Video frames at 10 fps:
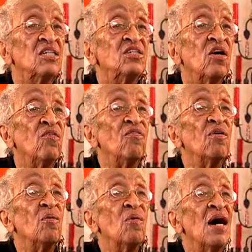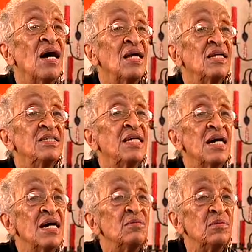So for a while, the
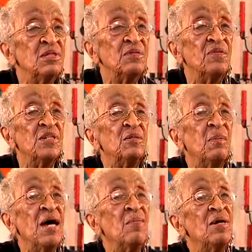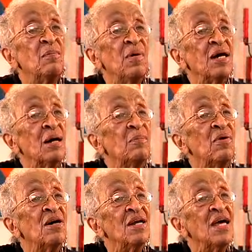Times was the first paper to pick up
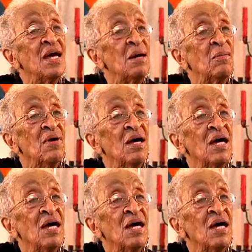on him.